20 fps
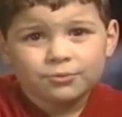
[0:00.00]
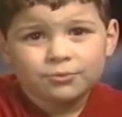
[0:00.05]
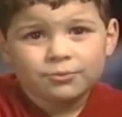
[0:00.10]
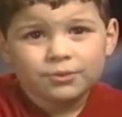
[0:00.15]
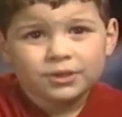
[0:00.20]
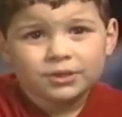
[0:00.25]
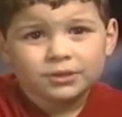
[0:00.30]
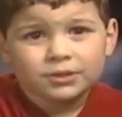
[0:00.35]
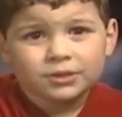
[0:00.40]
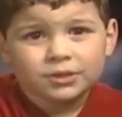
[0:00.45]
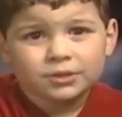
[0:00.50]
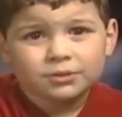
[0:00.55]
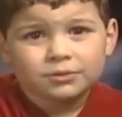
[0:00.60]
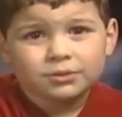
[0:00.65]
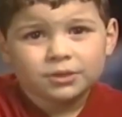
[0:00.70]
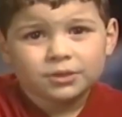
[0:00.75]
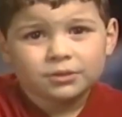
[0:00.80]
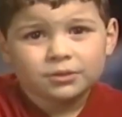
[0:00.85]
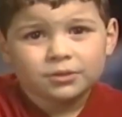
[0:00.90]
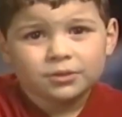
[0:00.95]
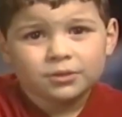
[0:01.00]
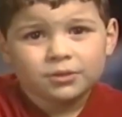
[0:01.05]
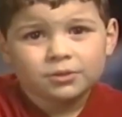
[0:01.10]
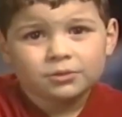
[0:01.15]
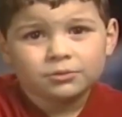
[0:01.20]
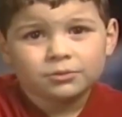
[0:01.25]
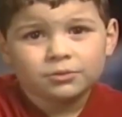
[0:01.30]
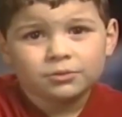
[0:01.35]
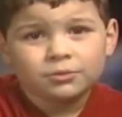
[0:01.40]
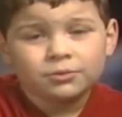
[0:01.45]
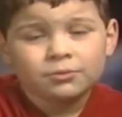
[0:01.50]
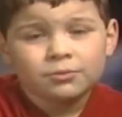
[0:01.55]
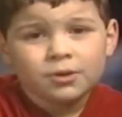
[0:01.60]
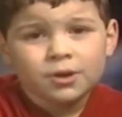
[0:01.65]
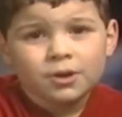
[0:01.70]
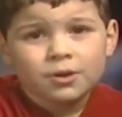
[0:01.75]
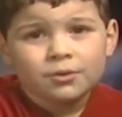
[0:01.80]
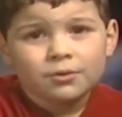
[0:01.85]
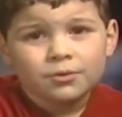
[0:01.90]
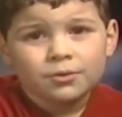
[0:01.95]
You you could you
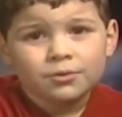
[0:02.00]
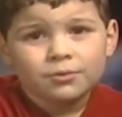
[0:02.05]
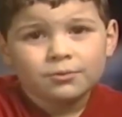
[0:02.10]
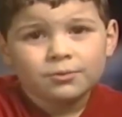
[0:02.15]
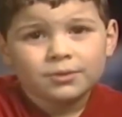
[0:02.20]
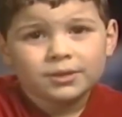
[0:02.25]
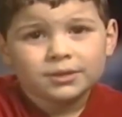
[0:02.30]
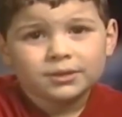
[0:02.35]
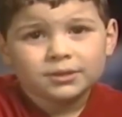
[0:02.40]
do you